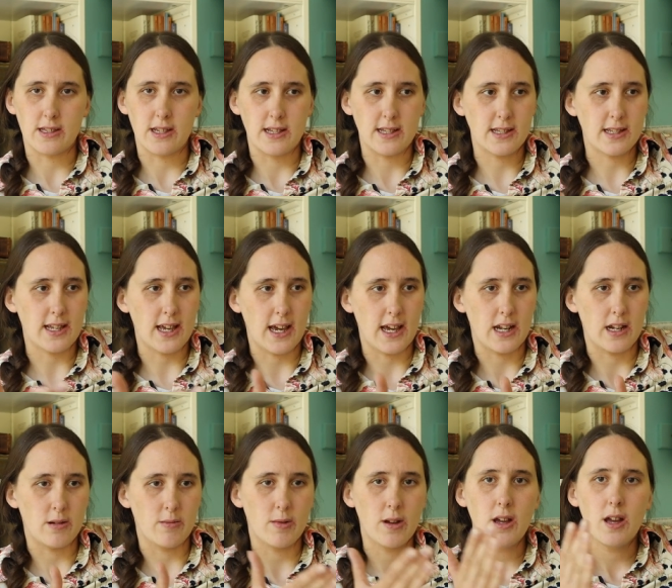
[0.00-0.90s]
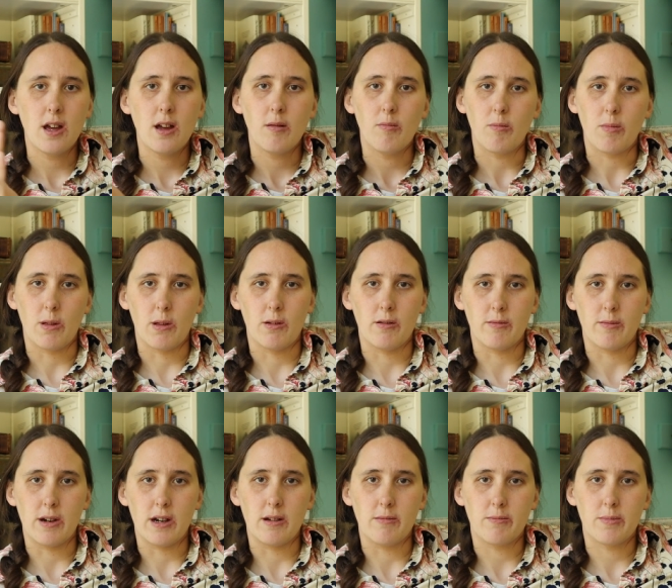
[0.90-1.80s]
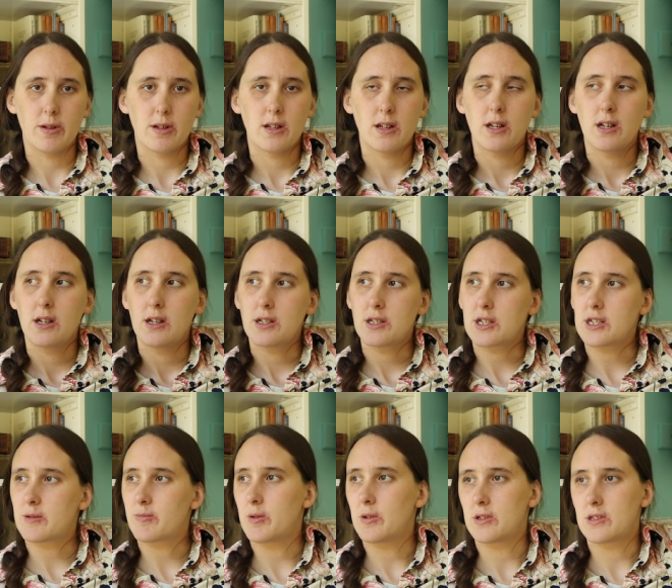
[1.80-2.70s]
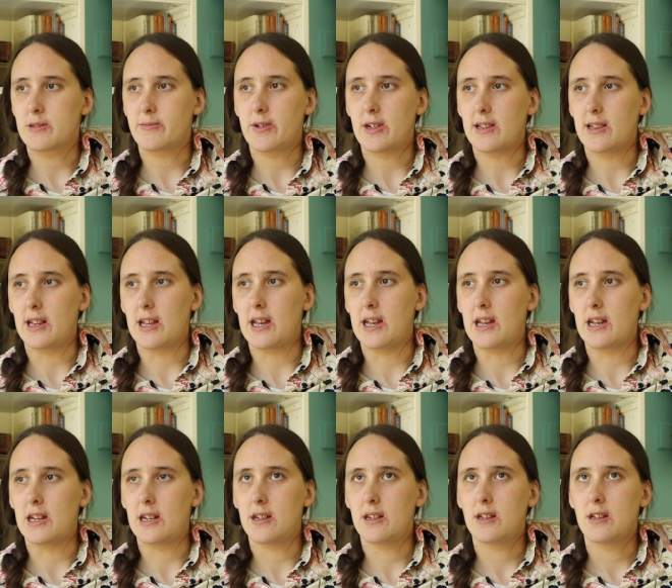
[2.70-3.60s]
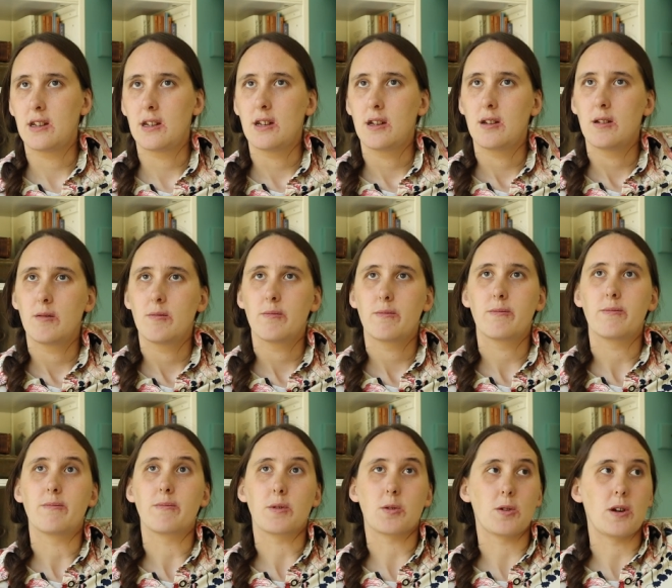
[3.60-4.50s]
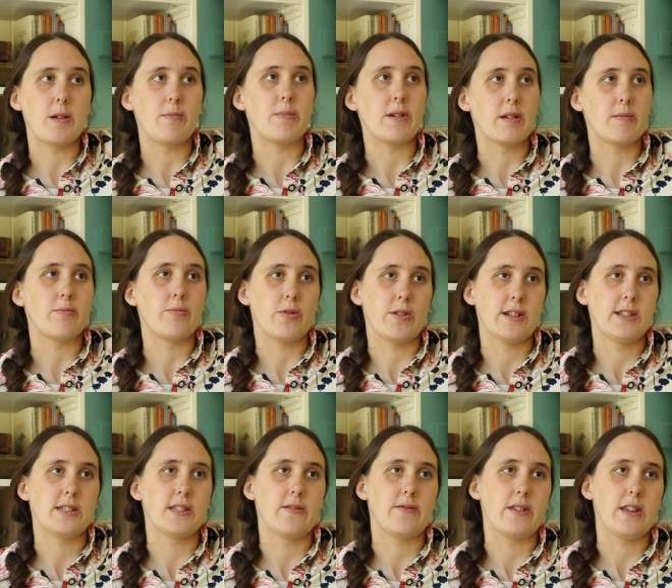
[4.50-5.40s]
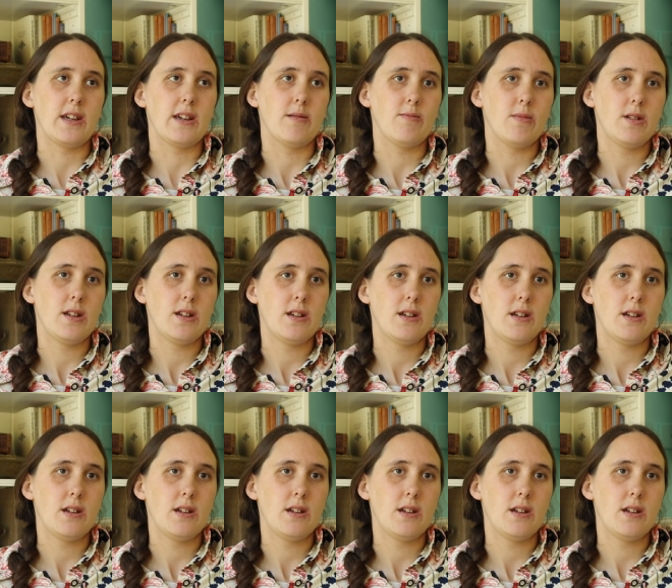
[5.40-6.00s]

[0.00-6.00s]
They scan them, blow them up, just post them online, create big prints of them.